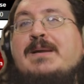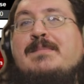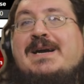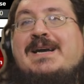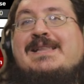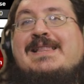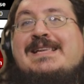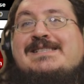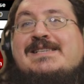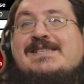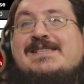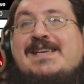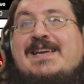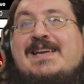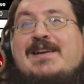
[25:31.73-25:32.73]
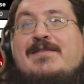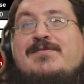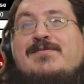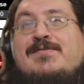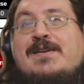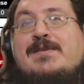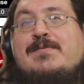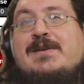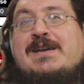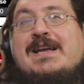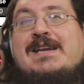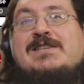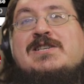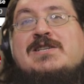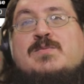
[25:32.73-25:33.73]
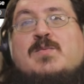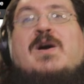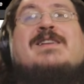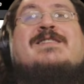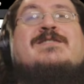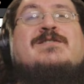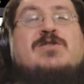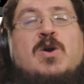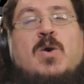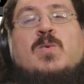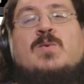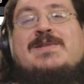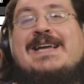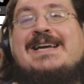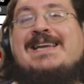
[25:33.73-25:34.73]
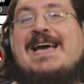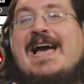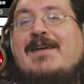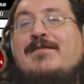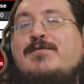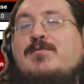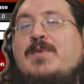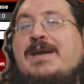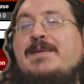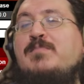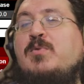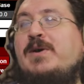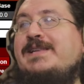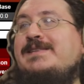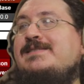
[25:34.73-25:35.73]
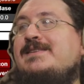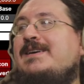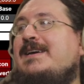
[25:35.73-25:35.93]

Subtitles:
but let's just say if we kind of just want to know that halfway point,